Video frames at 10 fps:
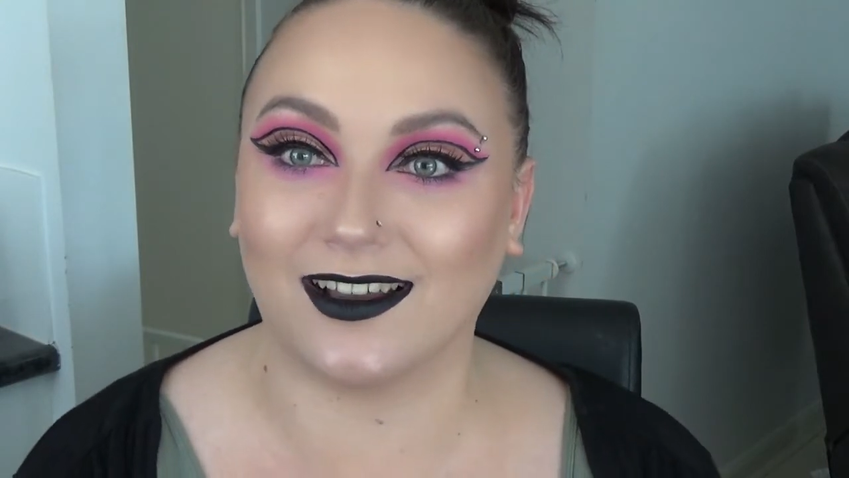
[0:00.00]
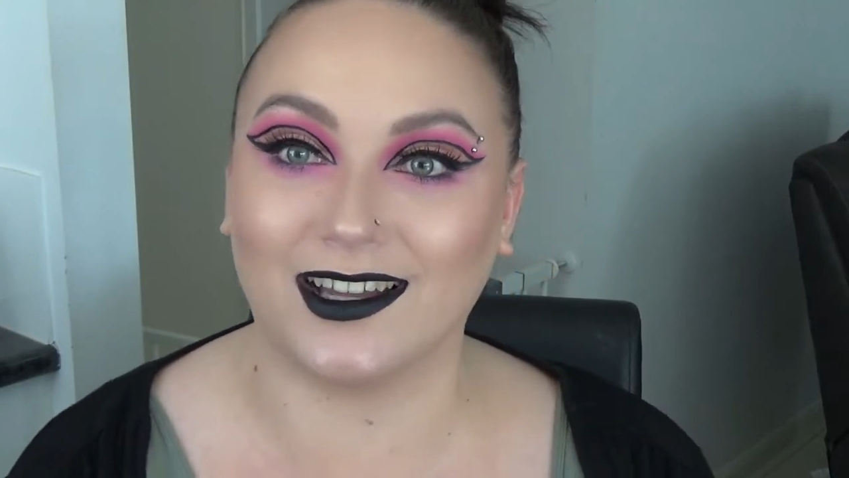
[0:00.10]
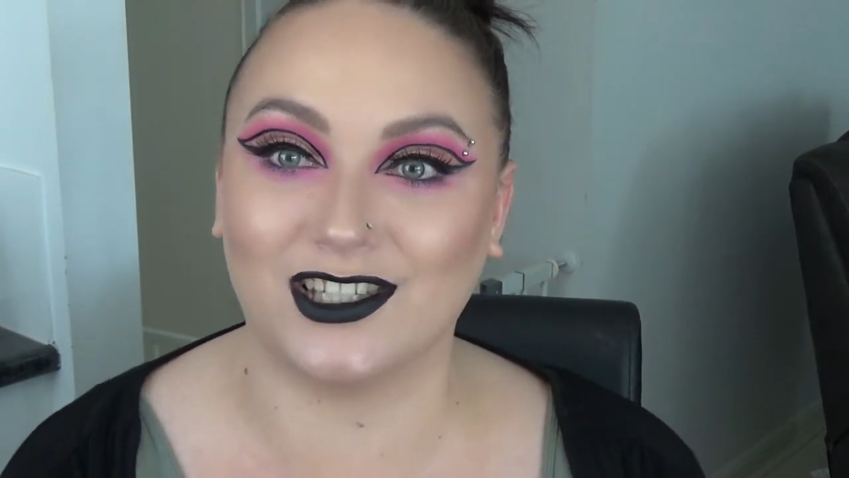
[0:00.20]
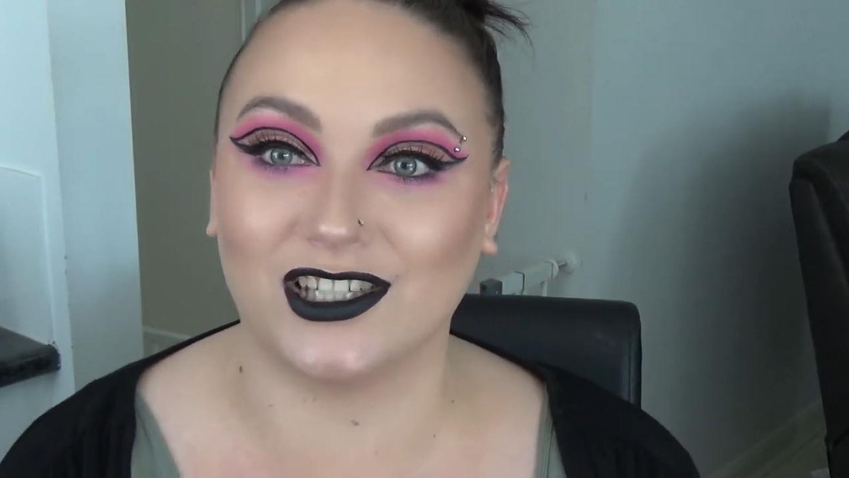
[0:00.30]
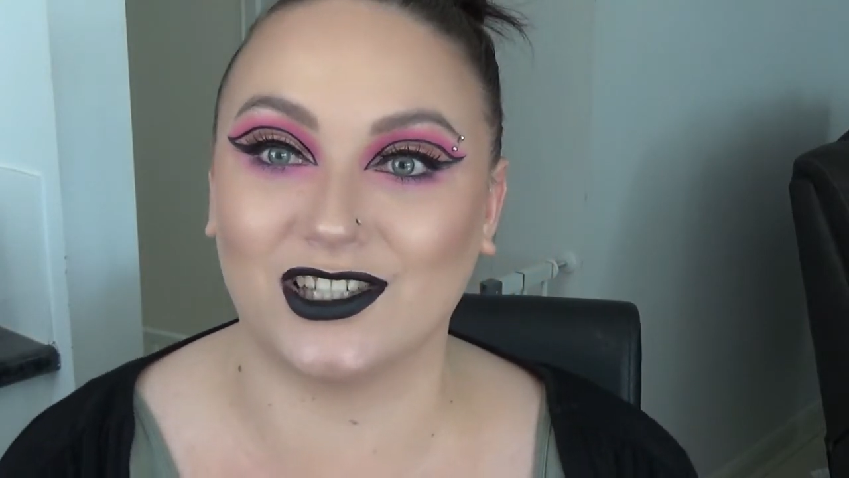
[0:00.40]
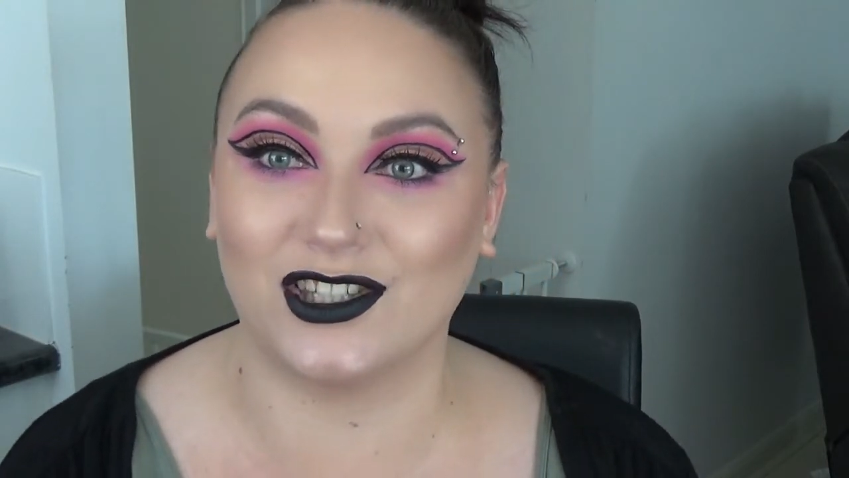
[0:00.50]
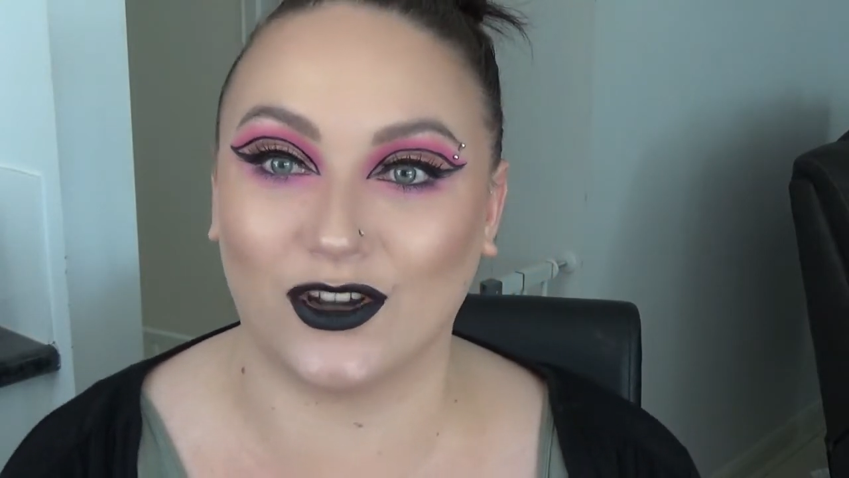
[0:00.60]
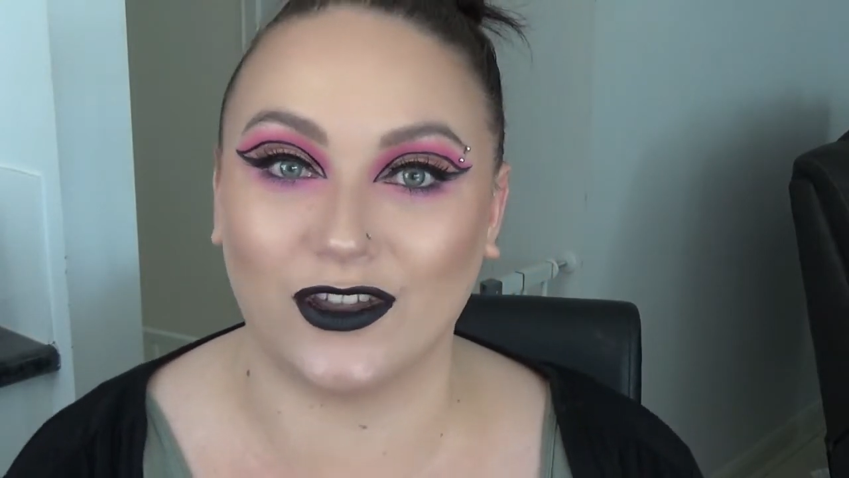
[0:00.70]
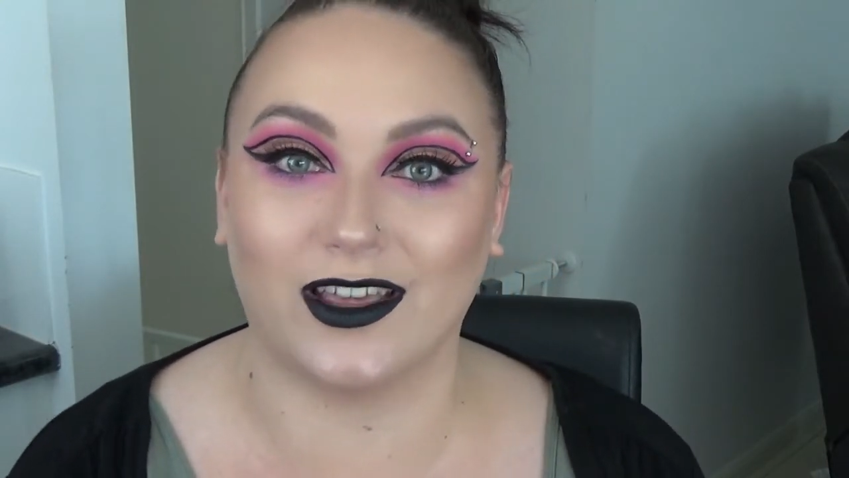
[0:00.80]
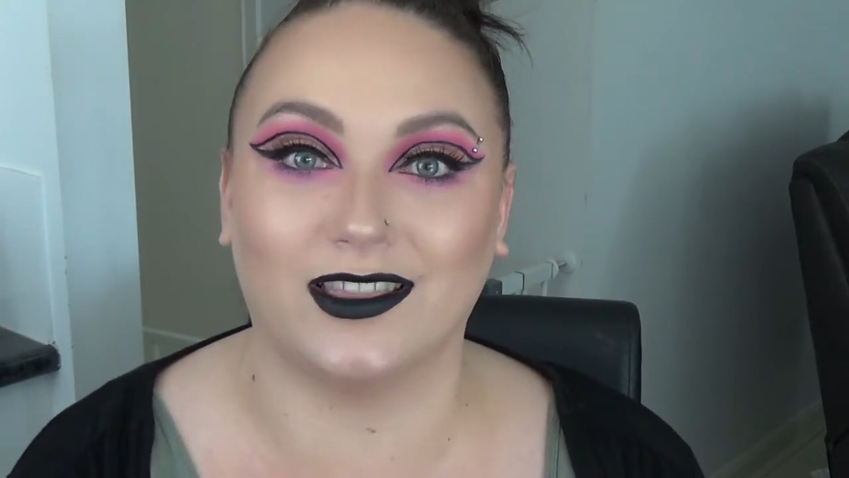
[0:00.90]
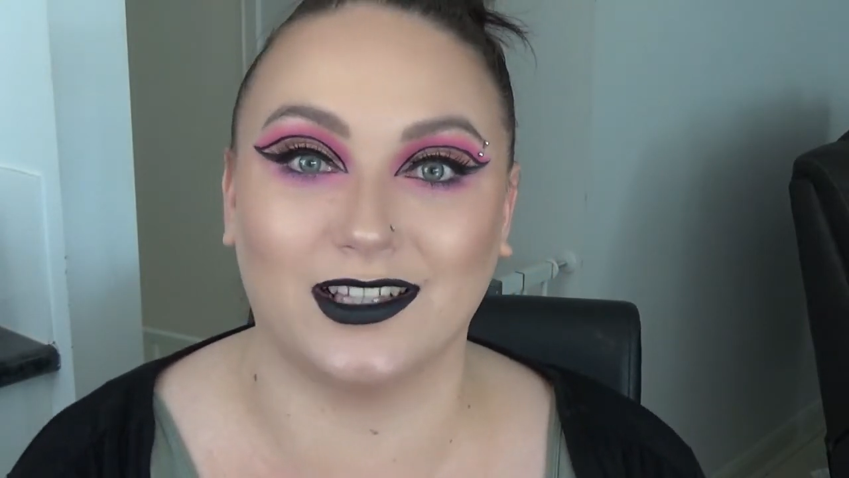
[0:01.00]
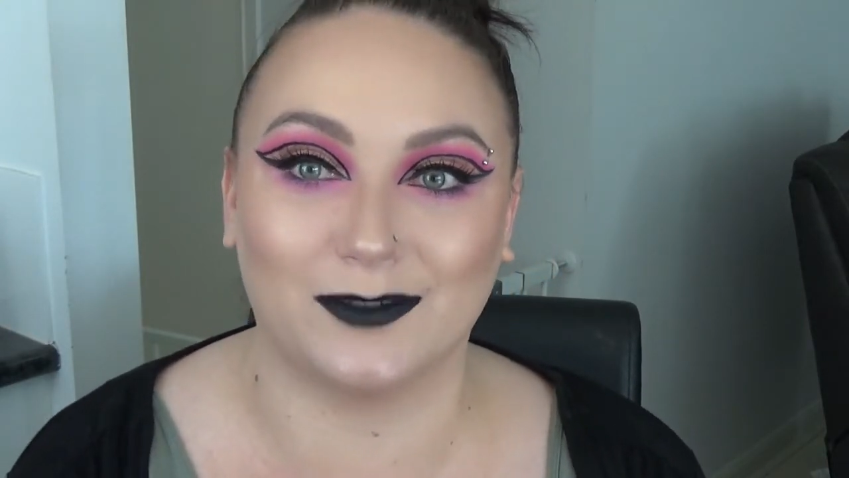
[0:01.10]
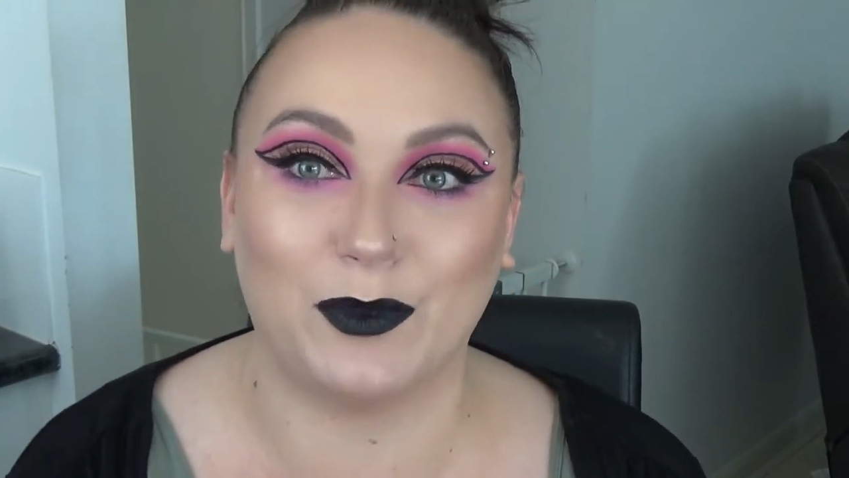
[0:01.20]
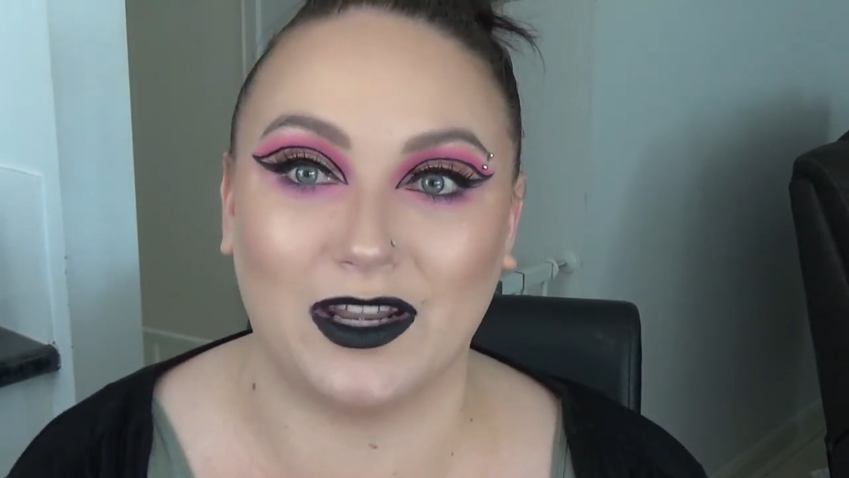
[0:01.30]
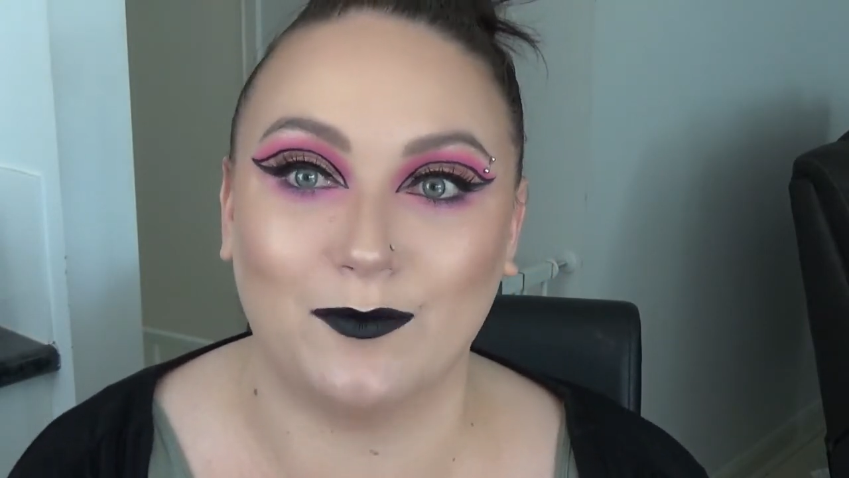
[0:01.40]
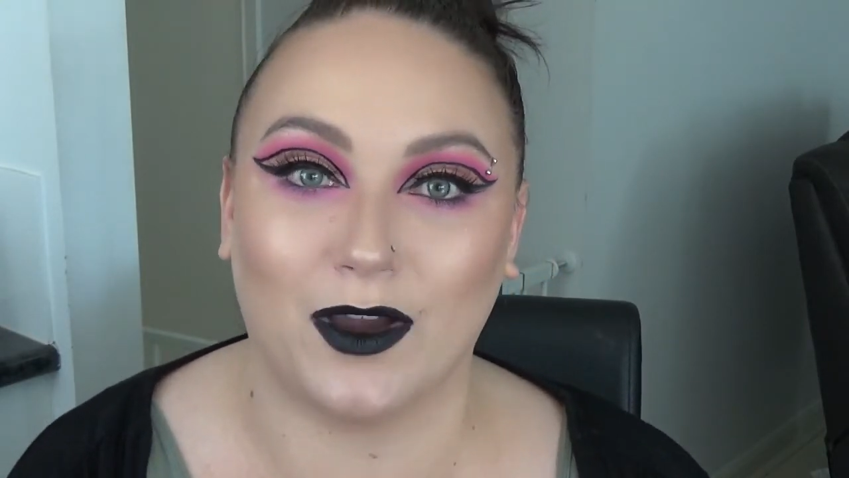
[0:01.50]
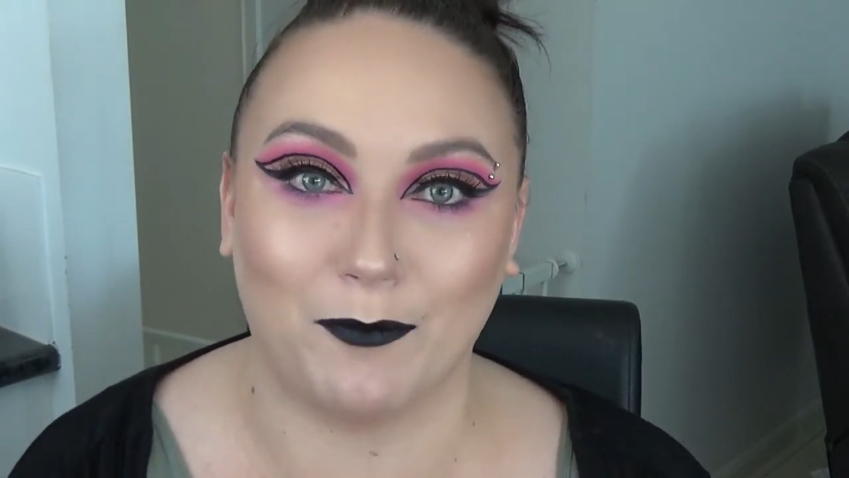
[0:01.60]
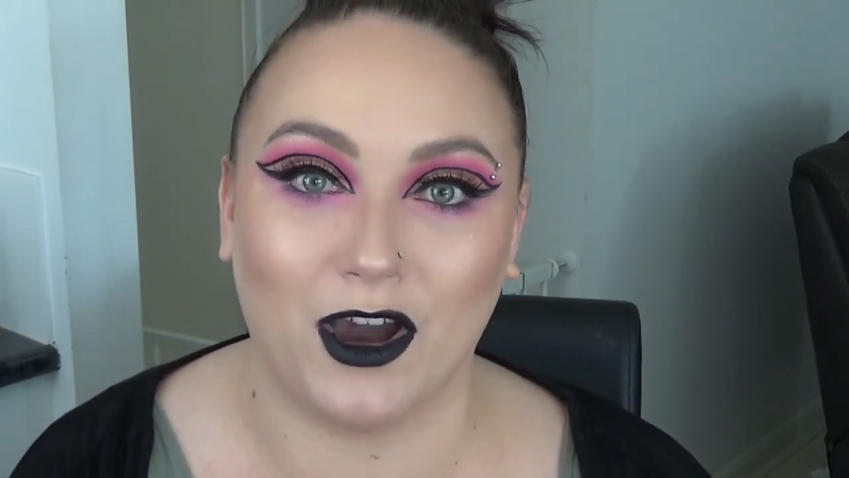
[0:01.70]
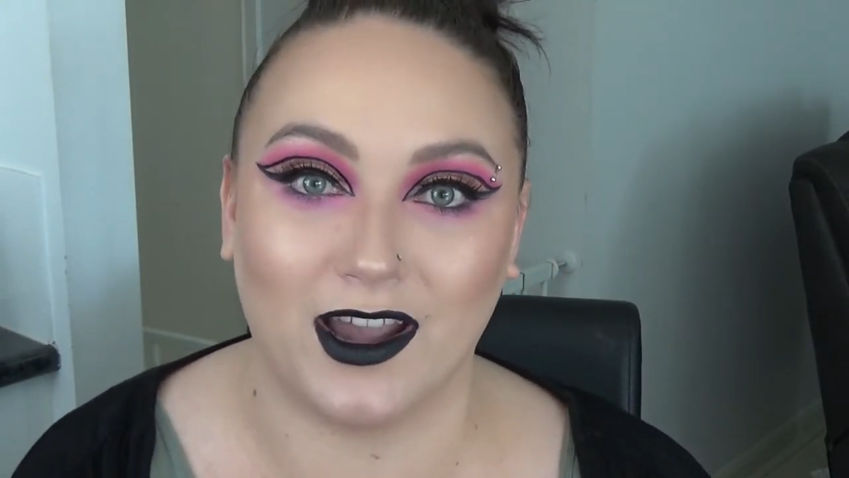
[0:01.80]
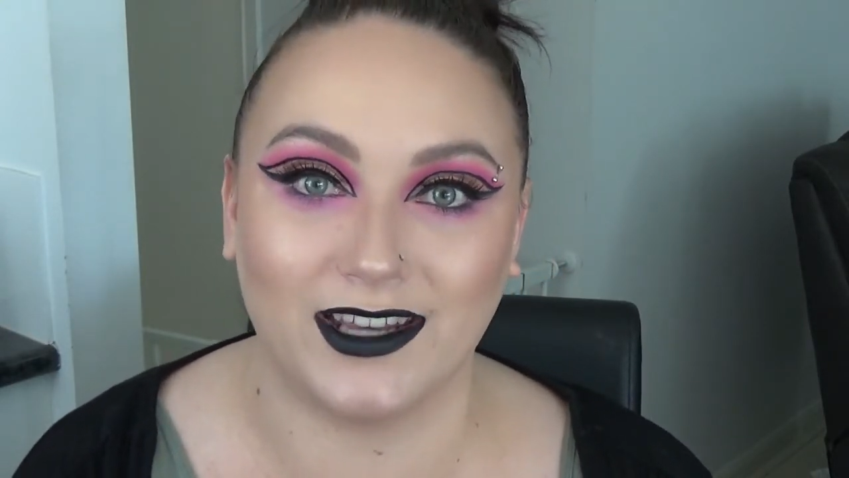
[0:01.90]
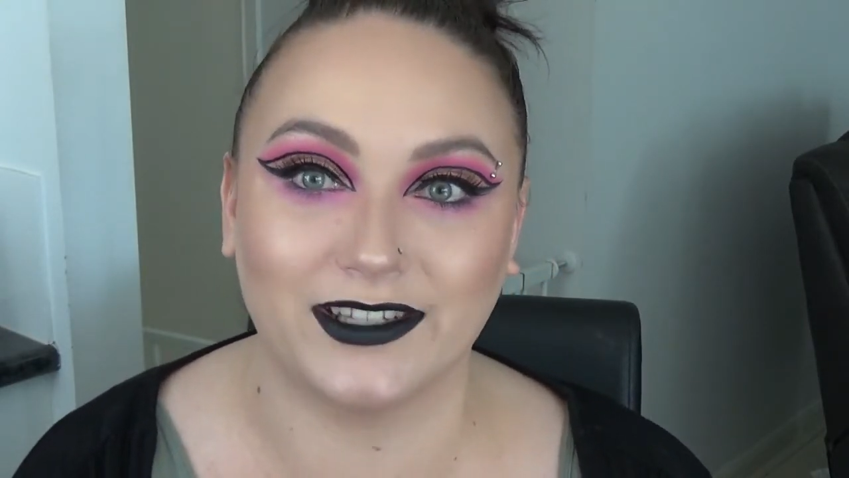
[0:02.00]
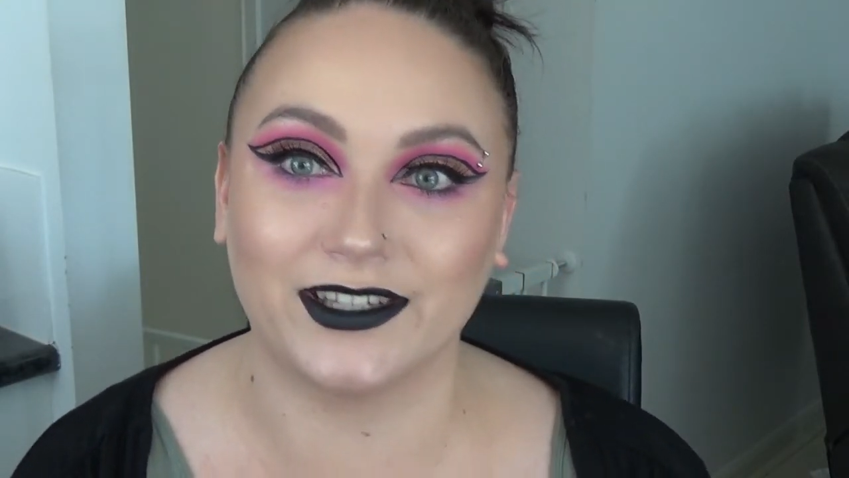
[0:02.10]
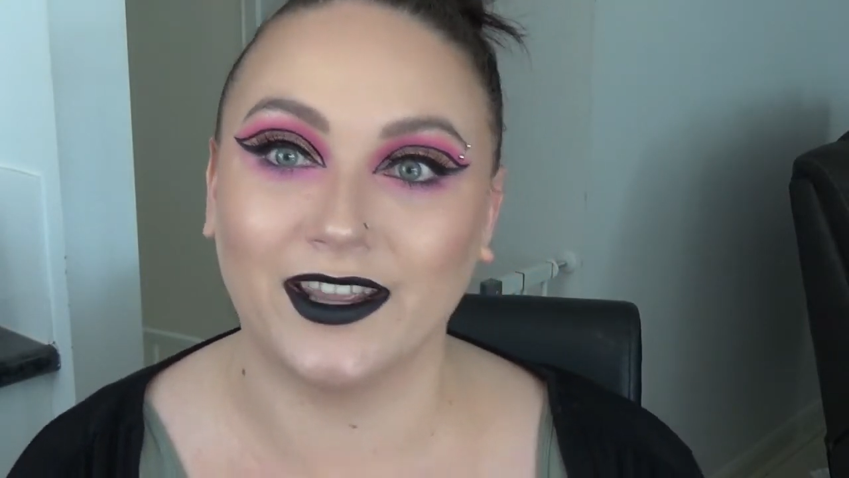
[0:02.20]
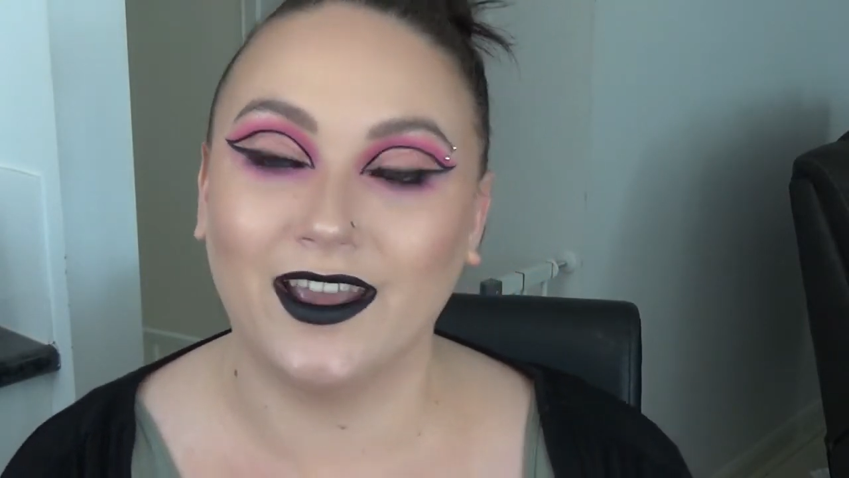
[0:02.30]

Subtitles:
I just know that it's been in my mind